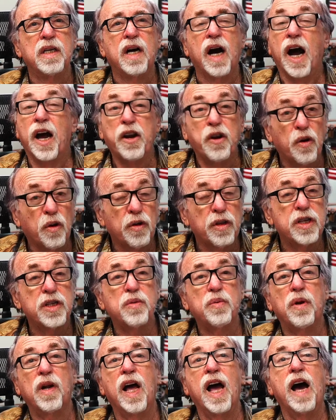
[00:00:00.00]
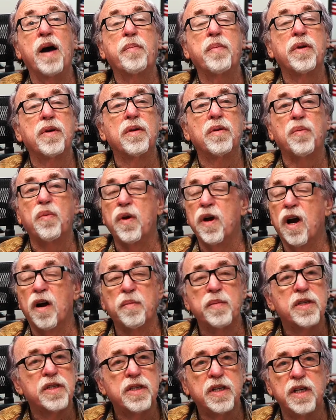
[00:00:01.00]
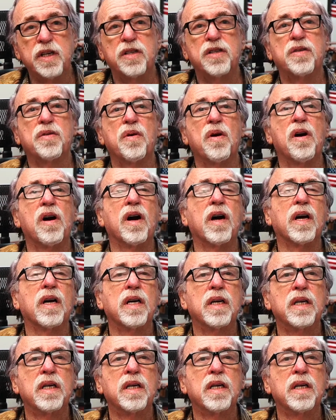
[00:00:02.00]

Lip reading: I know this will happen. We are Mesquite strong.